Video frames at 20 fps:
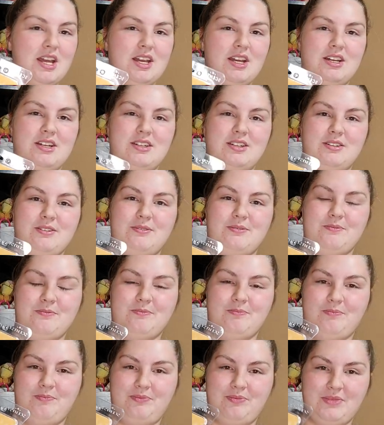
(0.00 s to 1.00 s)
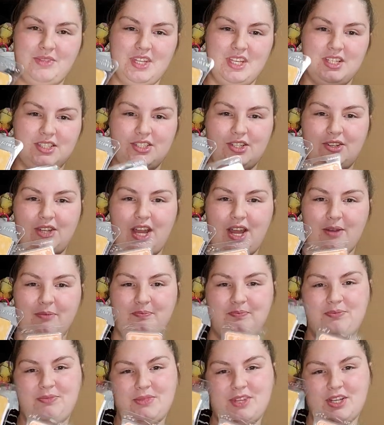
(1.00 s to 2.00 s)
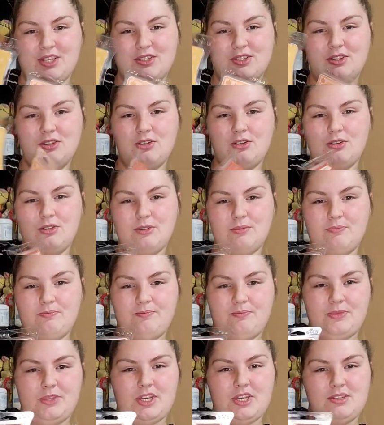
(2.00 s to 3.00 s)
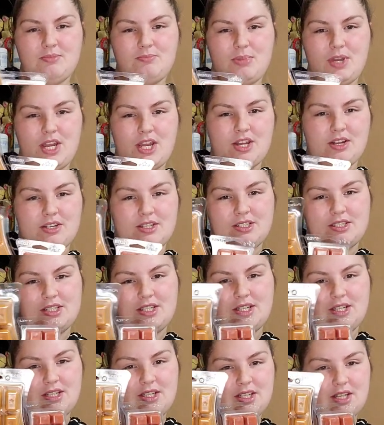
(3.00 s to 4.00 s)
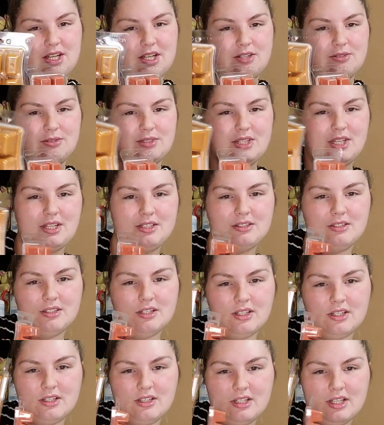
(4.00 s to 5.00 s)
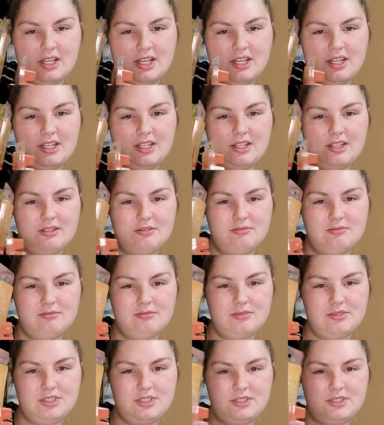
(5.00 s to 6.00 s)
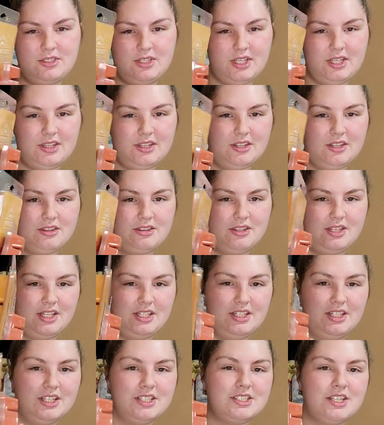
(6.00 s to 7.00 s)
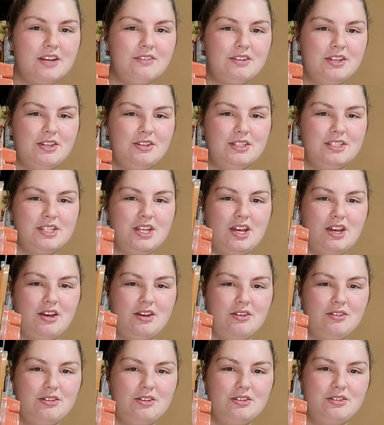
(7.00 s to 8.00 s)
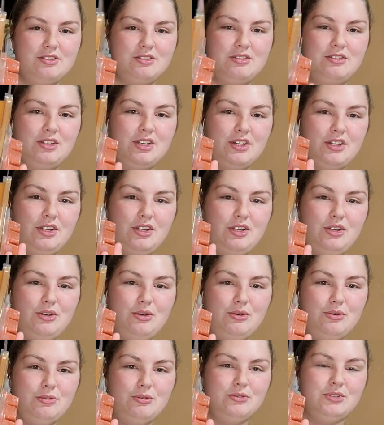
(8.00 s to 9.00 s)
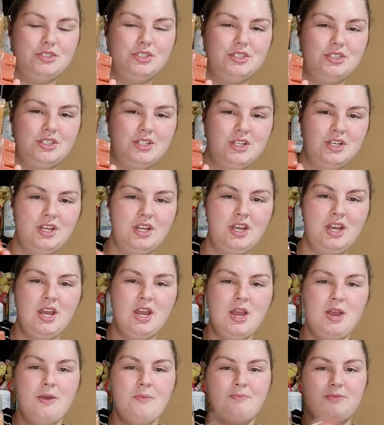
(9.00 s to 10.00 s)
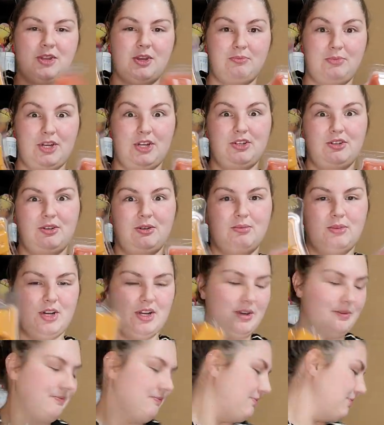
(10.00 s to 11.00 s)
So yeah, there's a little comparison, kind of what they look like. Just like the thickness of it, you can tell they're huge compared to a bar.